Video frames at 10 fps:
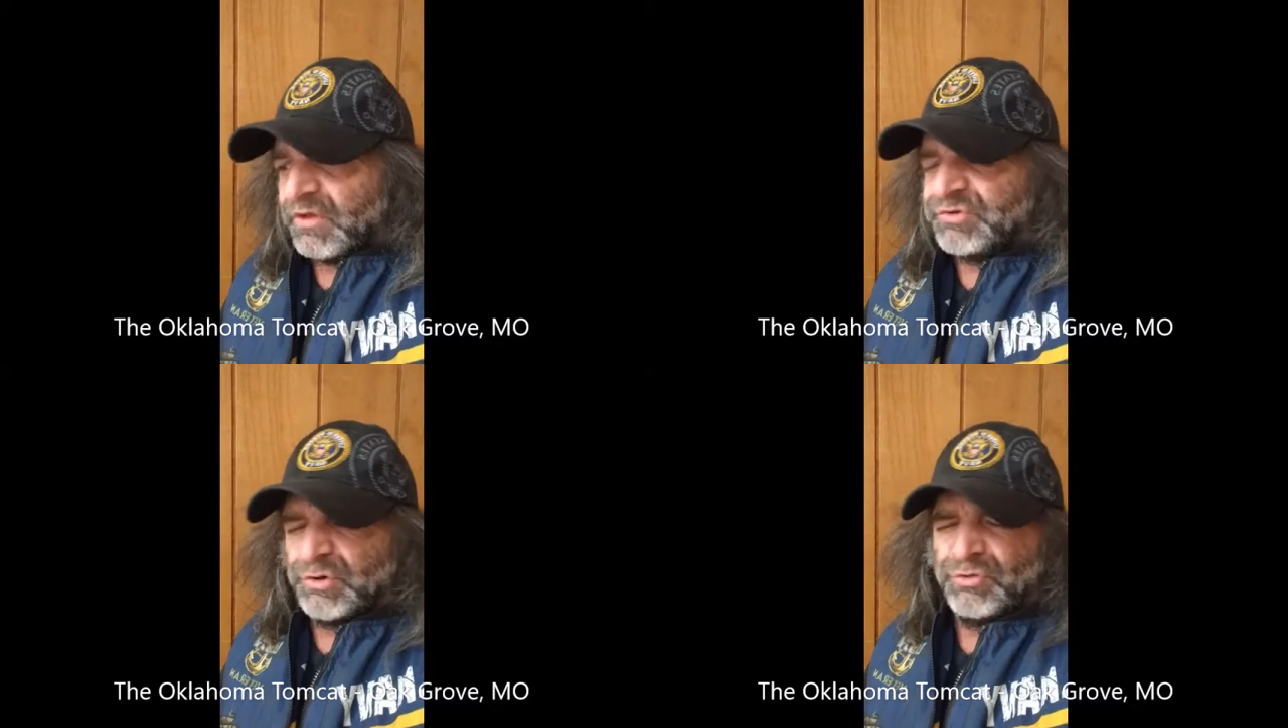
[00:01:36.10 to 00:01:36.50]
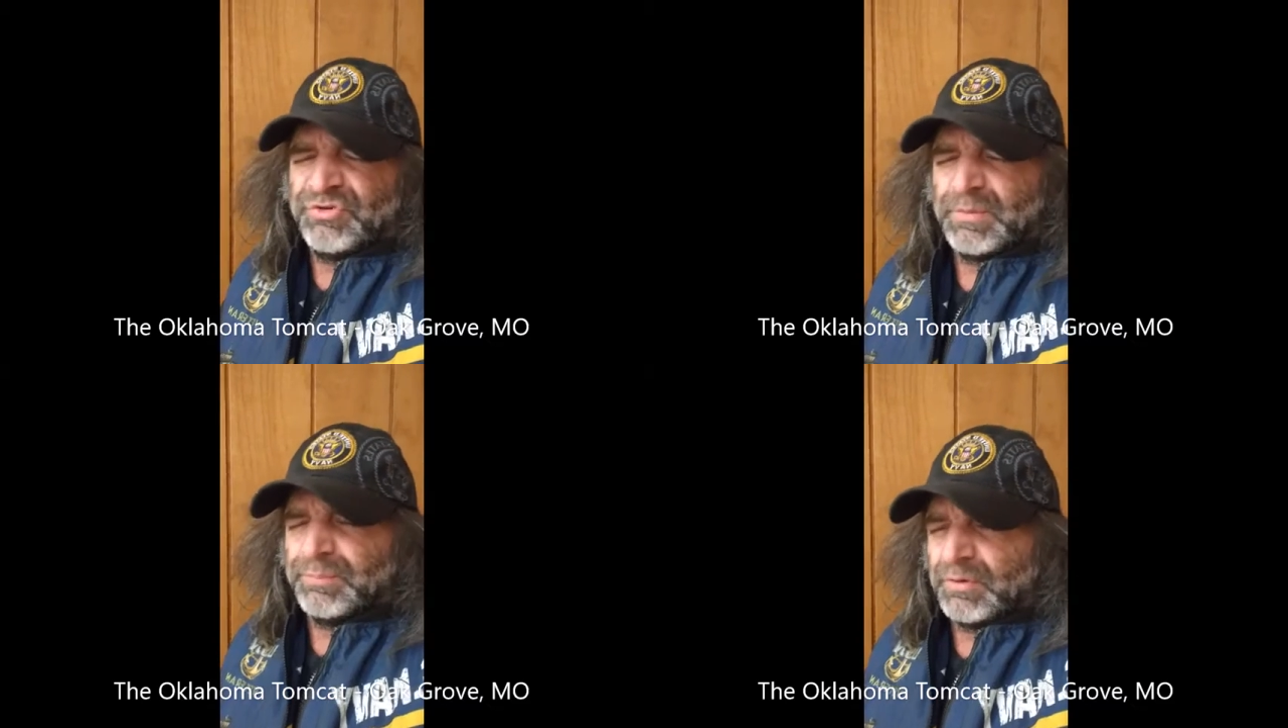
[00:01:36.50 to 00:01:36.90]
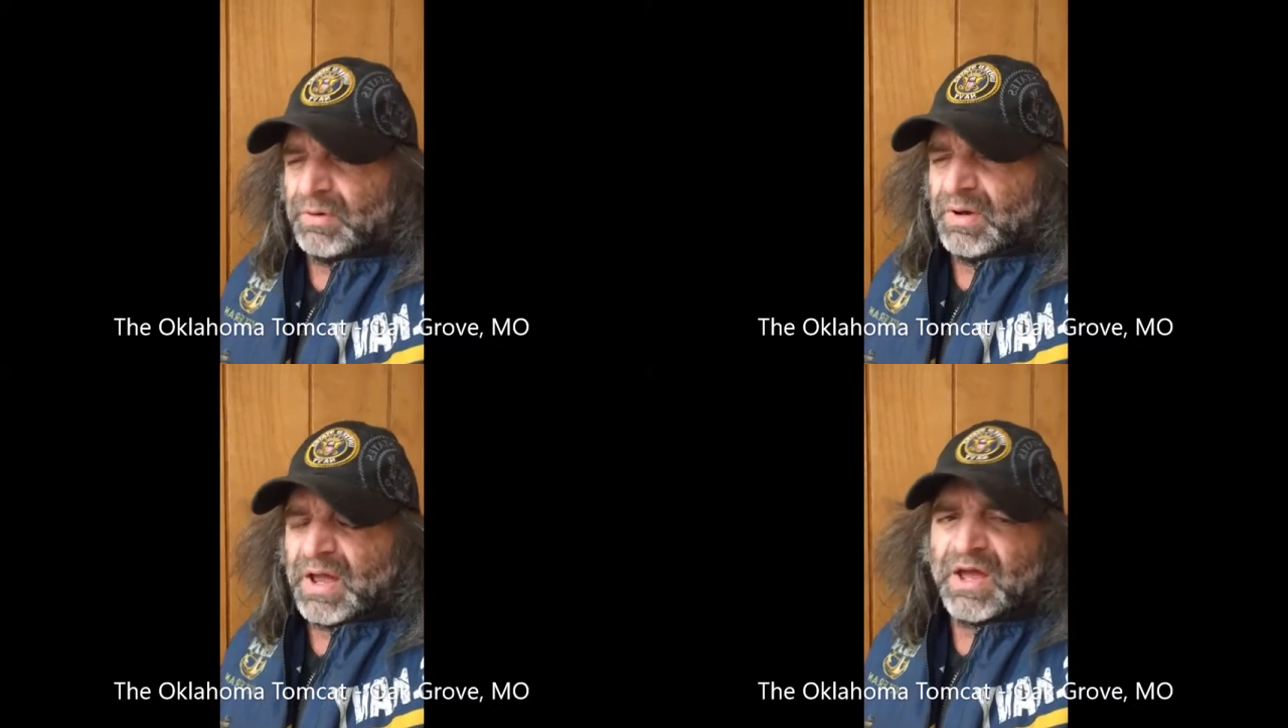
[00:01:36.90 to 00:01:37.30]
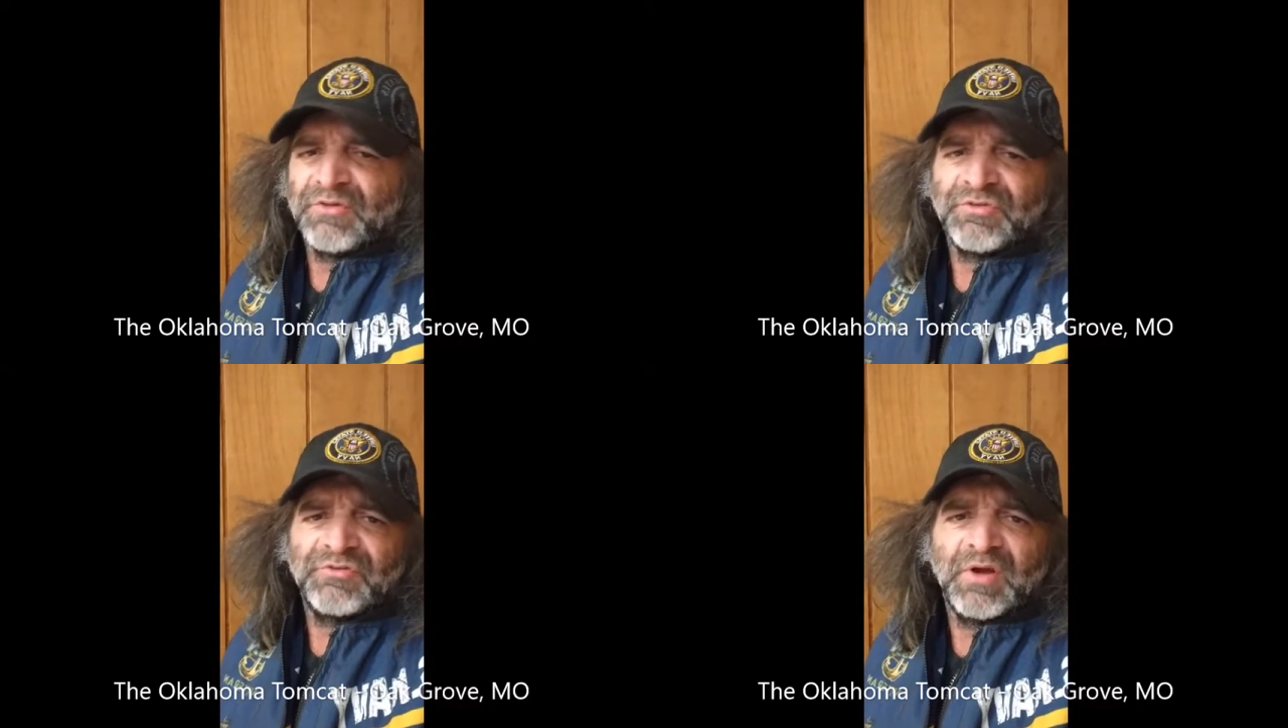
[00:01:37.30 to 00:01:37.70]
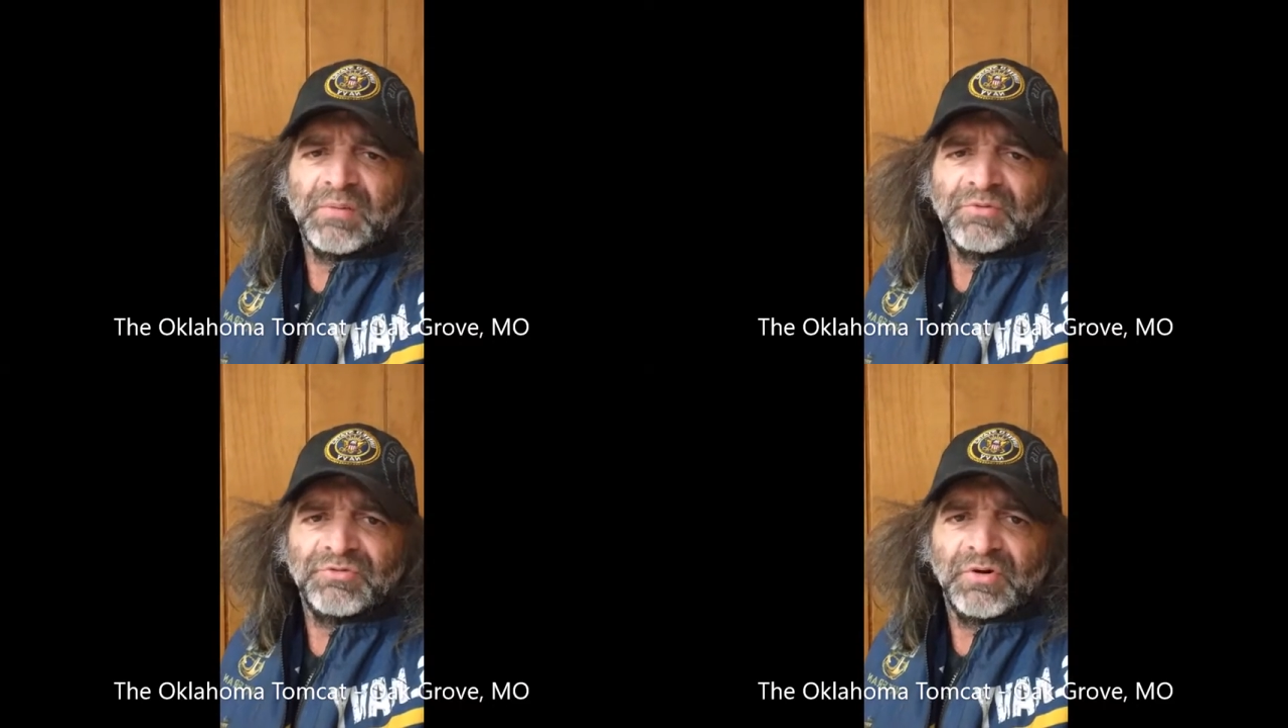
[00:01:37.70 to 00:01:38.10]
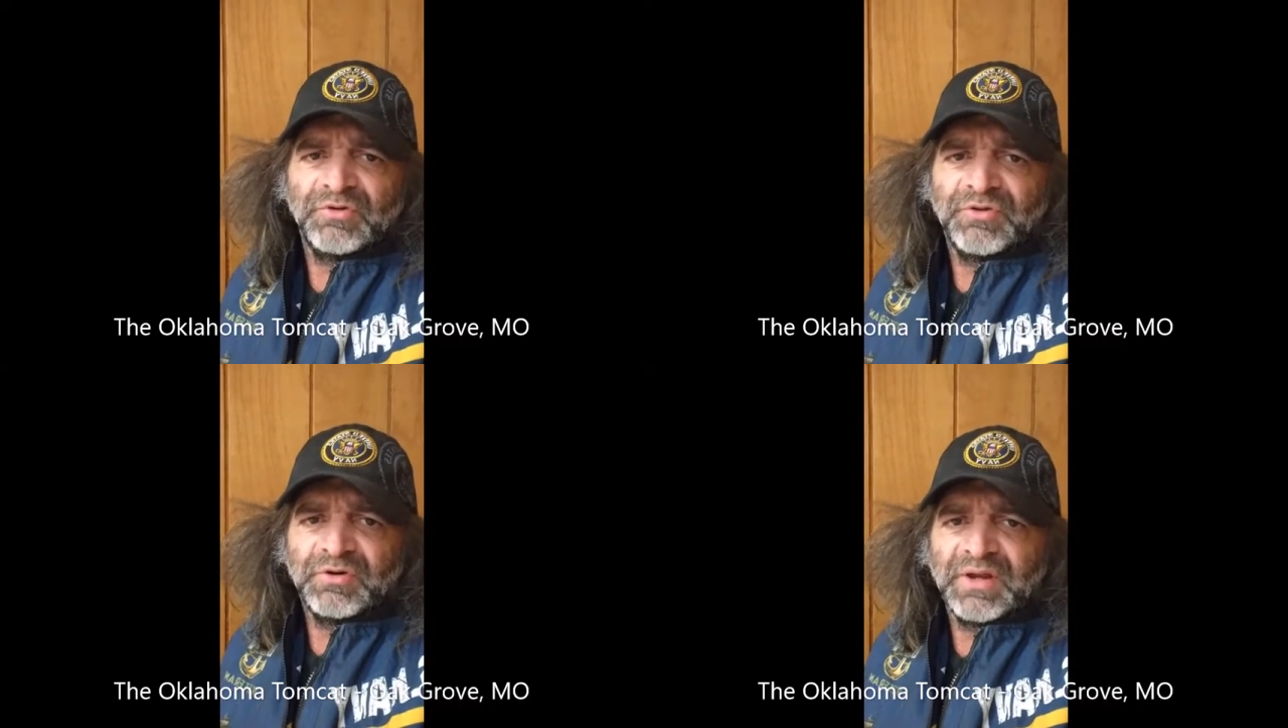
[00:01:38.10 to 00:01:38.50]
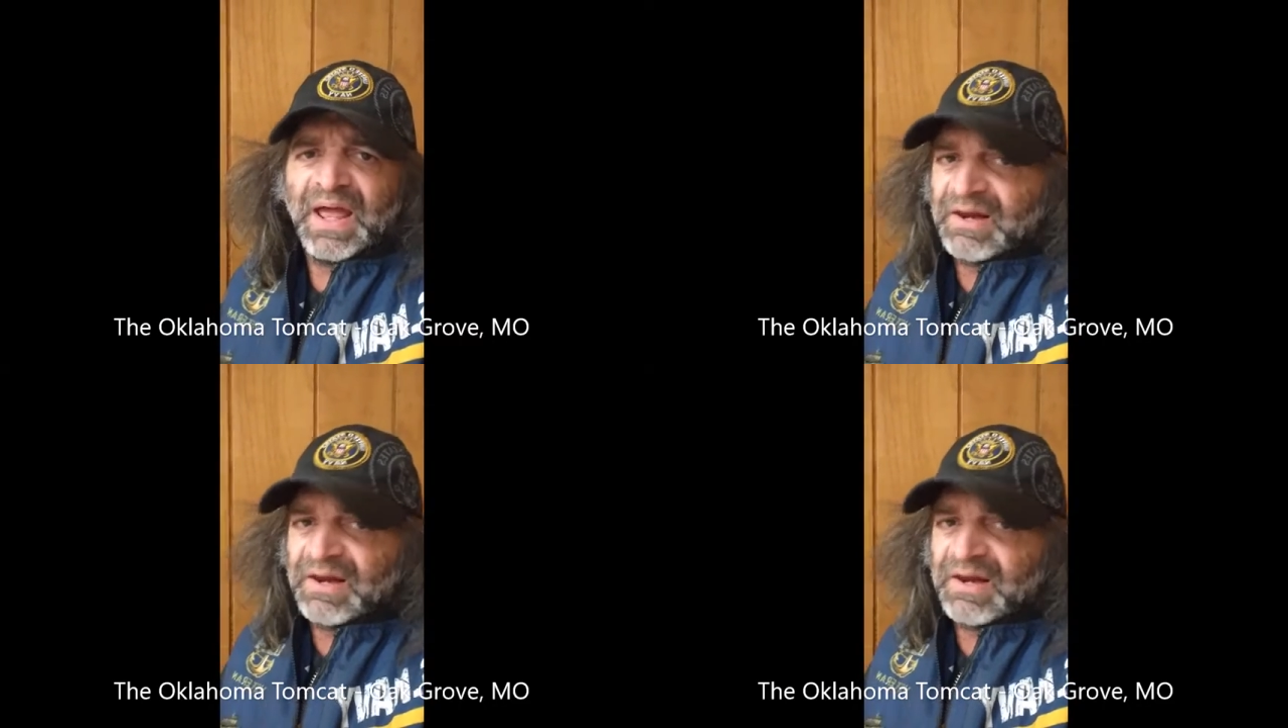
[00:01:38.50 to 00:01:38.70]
TruSimple has autonomous trucks in